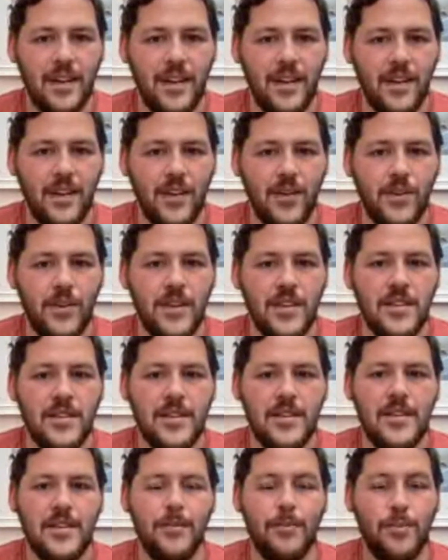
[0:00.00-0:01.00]
You know, this
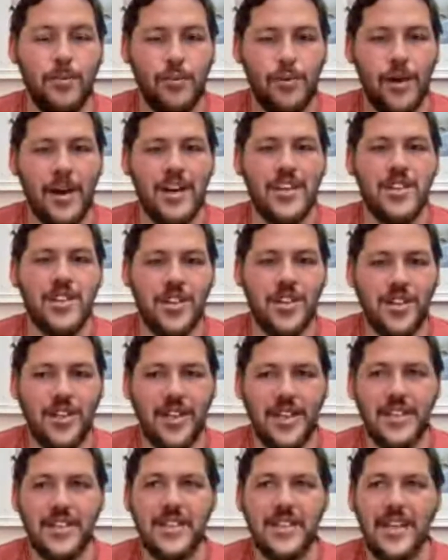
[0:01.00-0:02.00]
depression
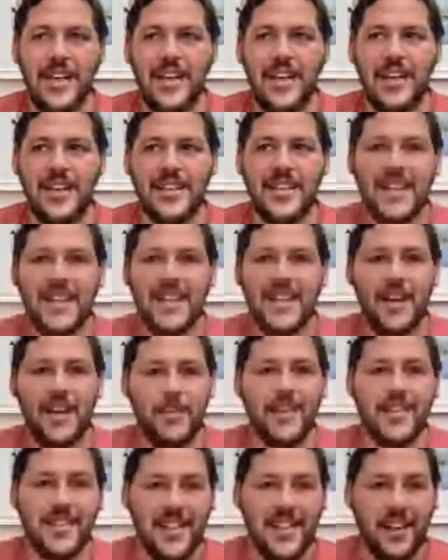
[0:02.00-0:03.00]
is keeping us
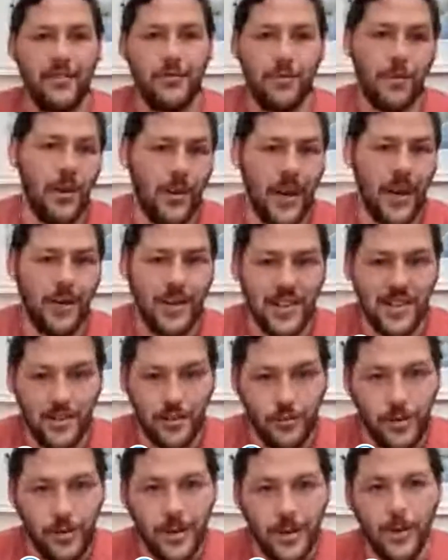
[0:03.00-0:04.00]
safe from going out into the
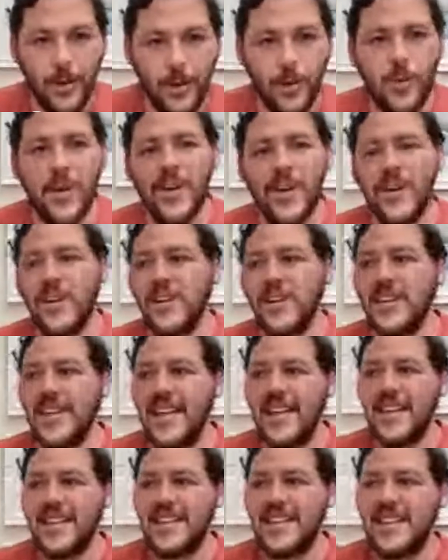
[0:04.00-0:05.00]
real world.
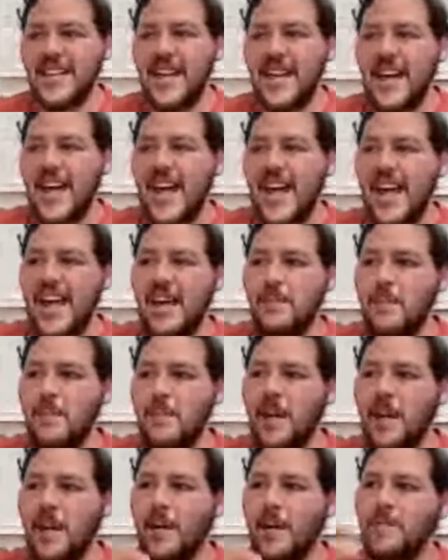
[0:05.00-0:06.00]
It
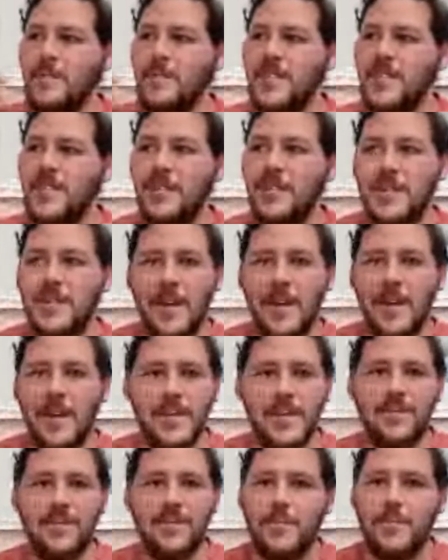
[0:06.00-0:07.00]
becomes sometimes
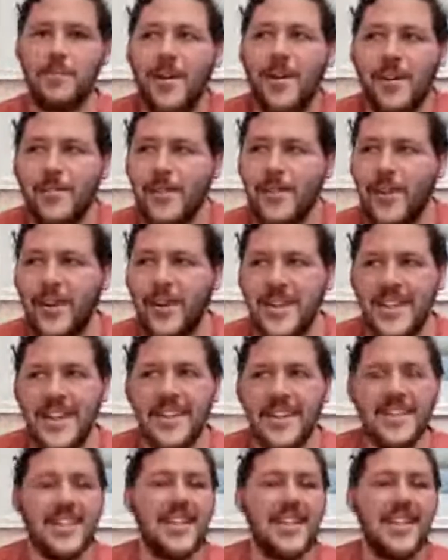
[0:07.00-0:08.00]
even a part of our
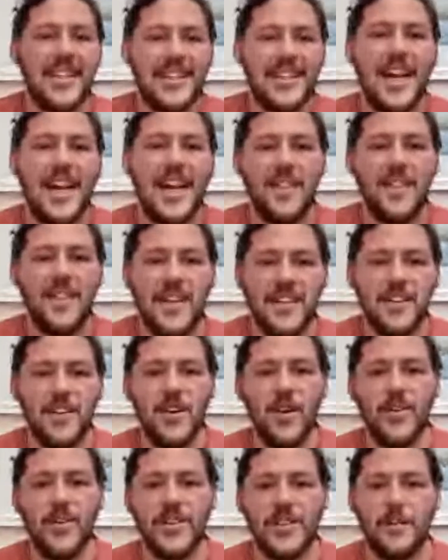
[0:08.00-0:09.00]
identity. There's
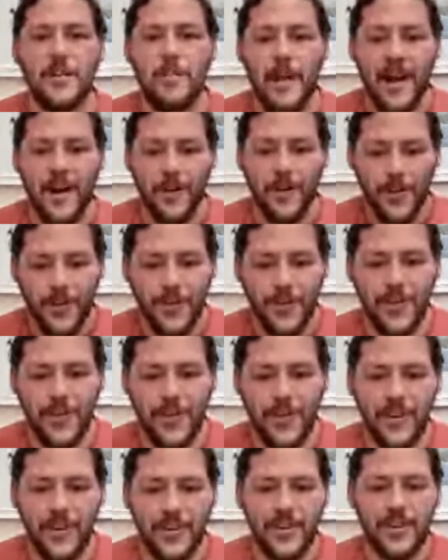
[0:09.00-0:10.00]
lots about
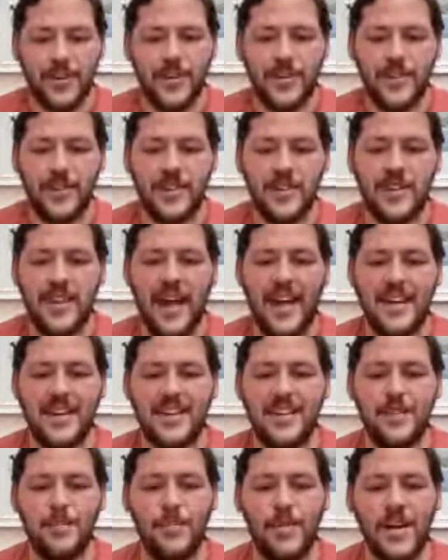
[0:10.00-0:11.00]
that
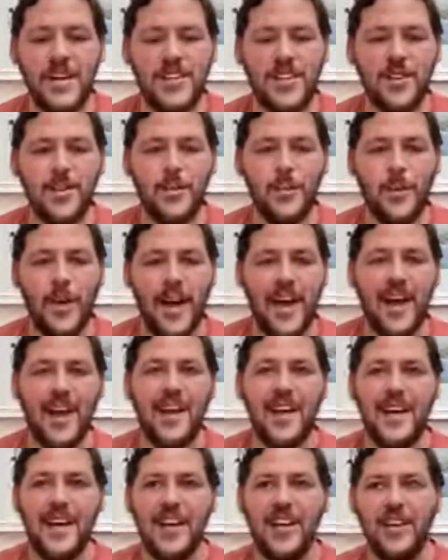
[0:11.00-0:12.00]
depression where
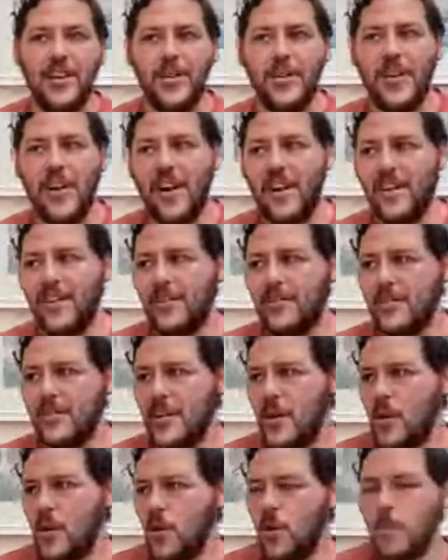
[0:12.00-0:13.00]
you kind of
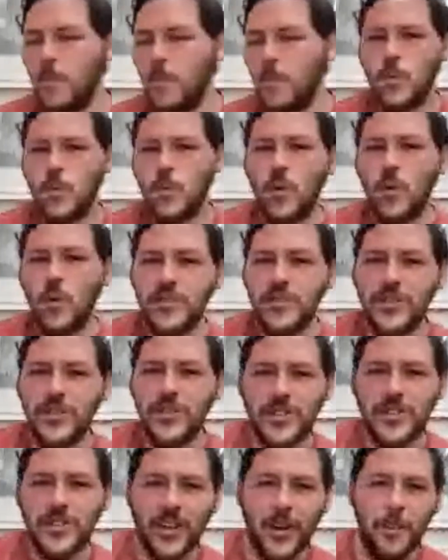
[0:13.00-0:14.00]
almost want to
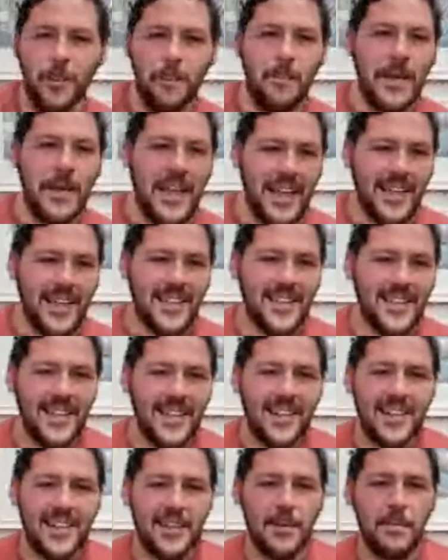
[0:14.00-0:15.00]
compete
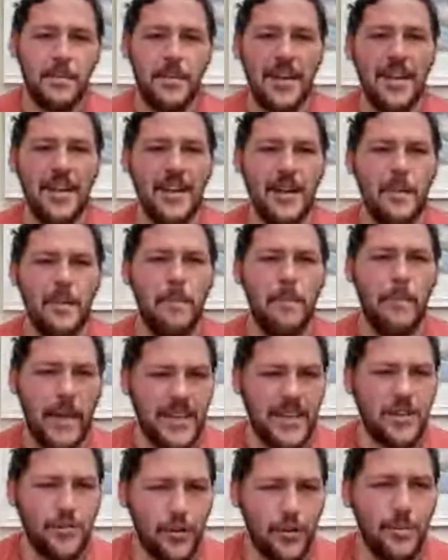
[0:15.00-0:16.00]
to be
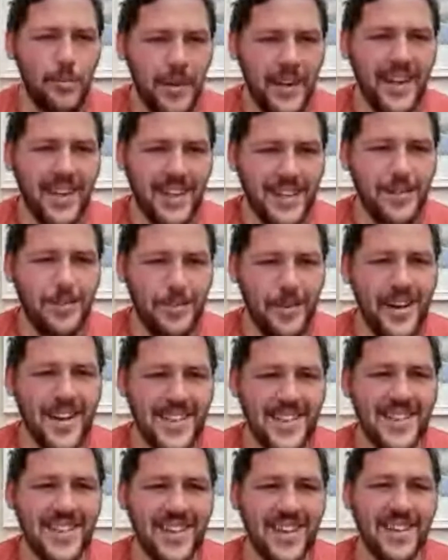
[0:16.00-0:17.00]
better at being depressed
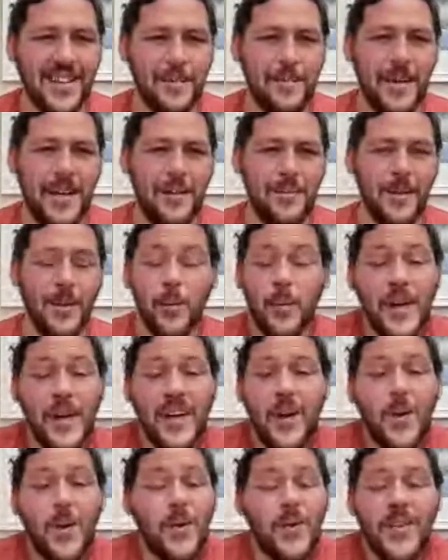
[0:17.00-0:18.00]
than other people. And we
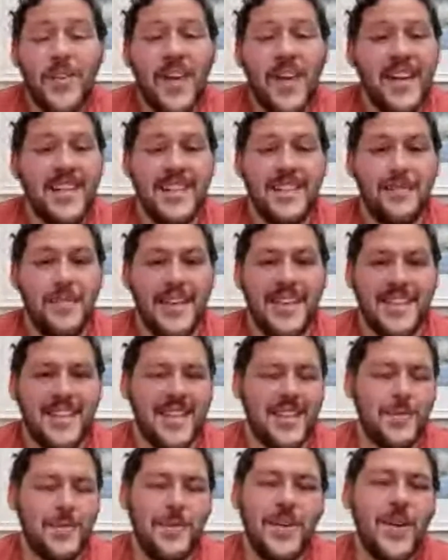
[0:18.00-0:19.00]
know that that doesn't make
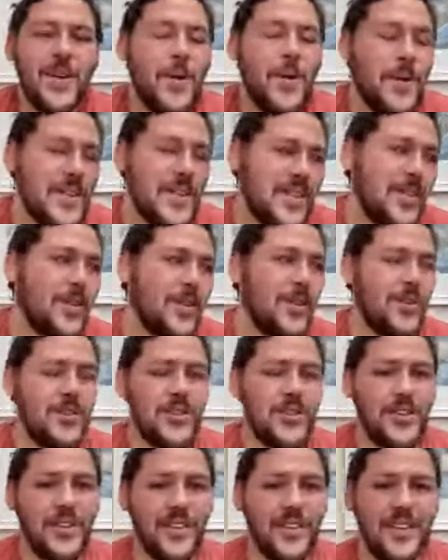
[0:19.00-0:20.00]
sense. We know it's not
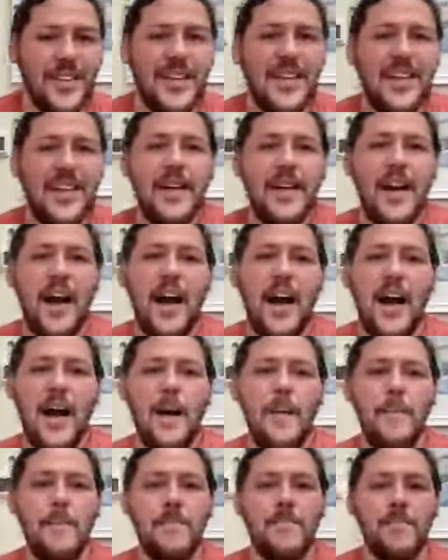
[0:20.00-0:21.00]
logical,
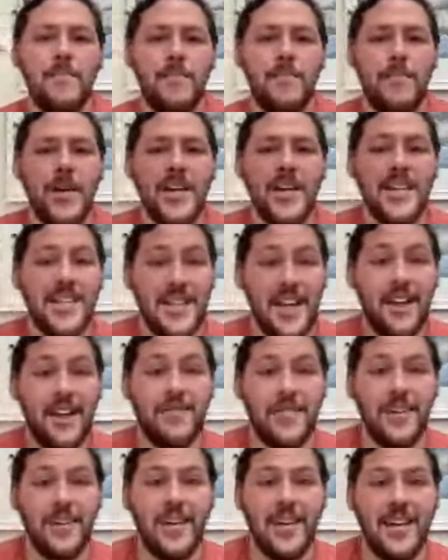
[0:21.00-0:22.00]
but it's
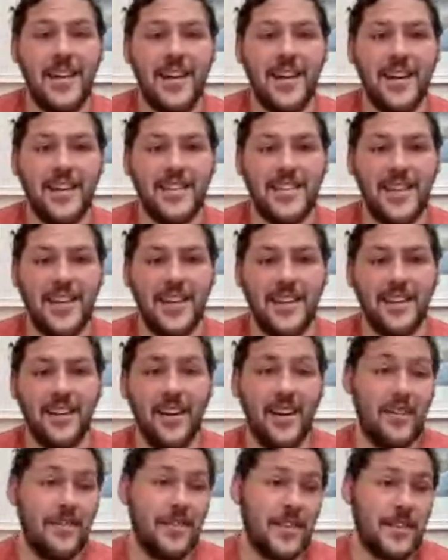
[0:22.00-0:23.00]
definitely a thing that
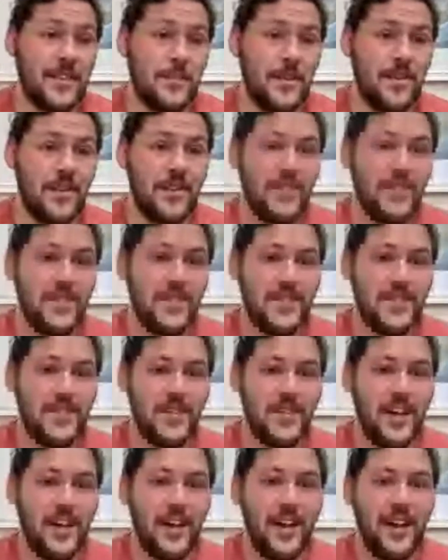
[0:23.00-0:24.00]
I've experienced,
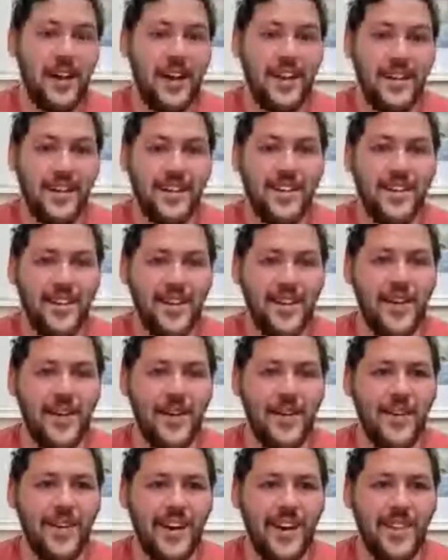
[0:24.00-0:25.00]
and I
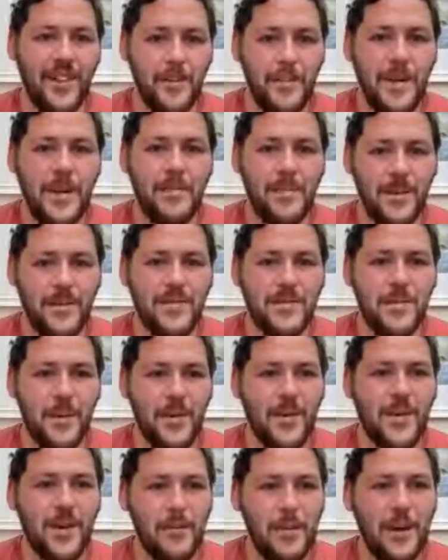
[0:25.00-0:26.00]
know other people have
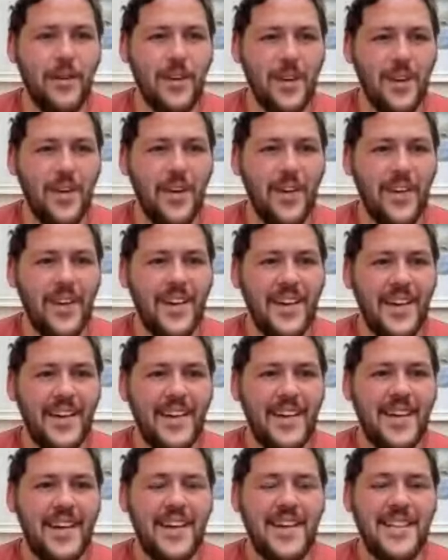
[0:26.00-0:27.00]
spoken about a lot,
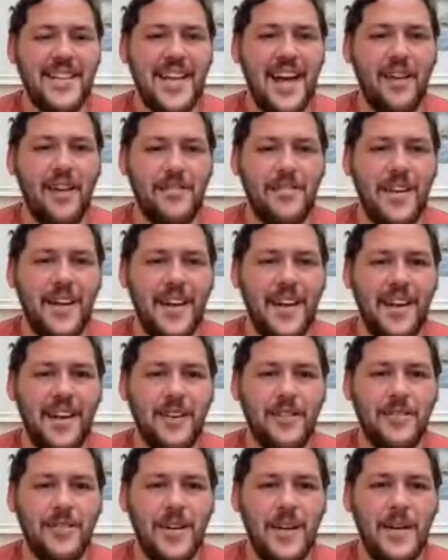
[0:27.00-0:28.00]
is that feeling
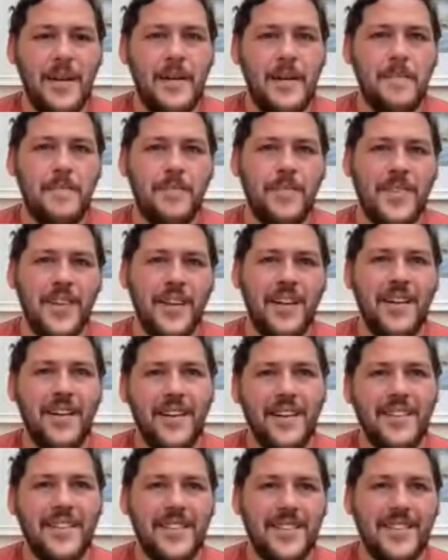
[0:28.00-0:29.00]
of,
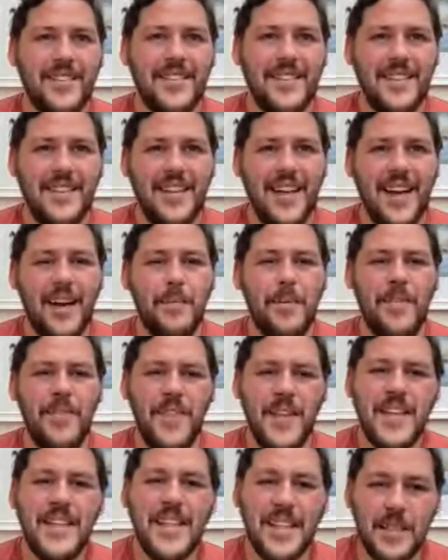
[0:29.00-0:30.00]
yeah, but
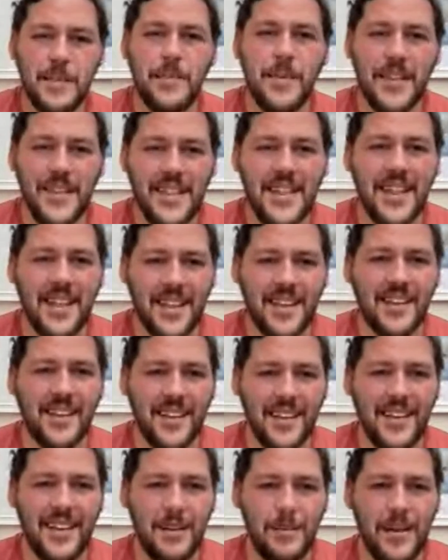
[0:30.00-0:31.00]
this is
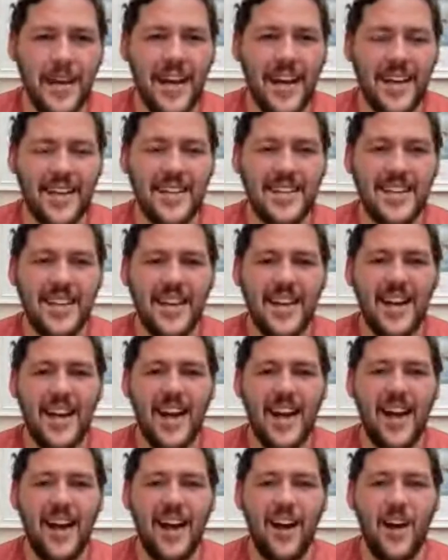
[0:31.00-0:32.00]
particularly bad,
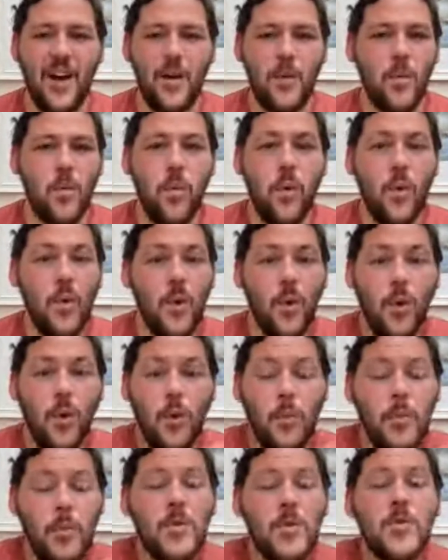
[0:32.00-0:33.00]
and almost
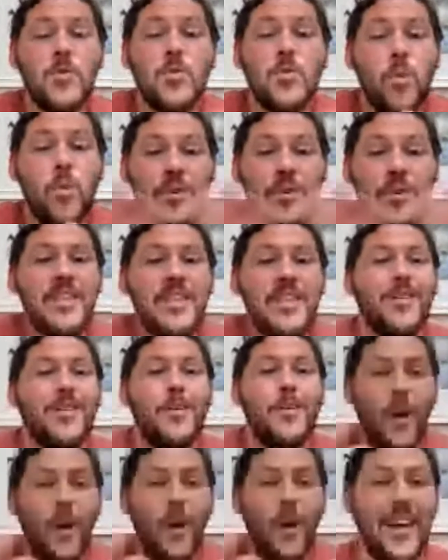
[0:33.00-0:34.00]
wanting to wallow
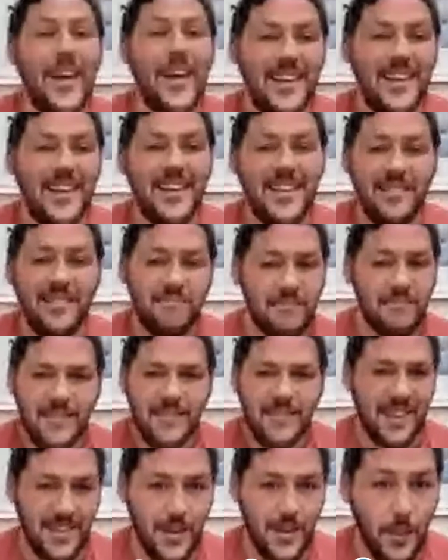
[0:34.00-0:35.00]
in it.
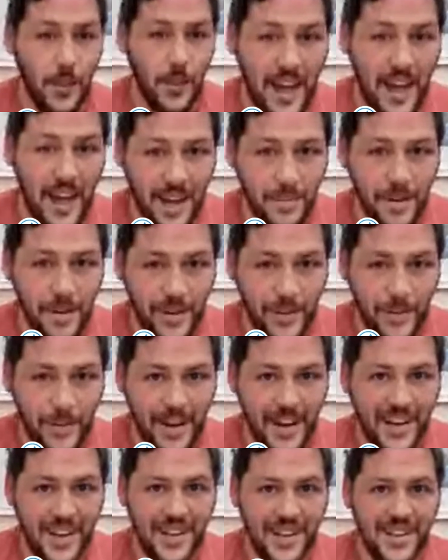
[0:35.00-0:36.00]
That's okay, by the
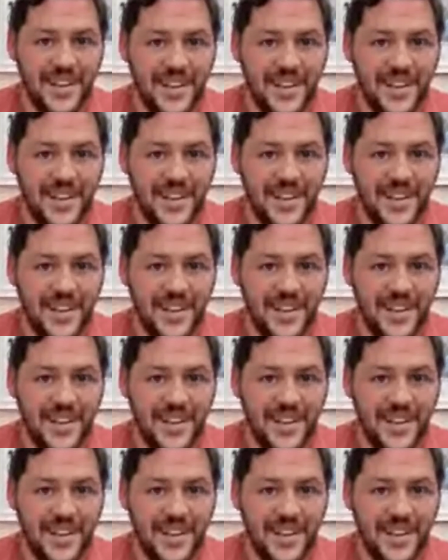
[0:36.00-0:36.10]
way.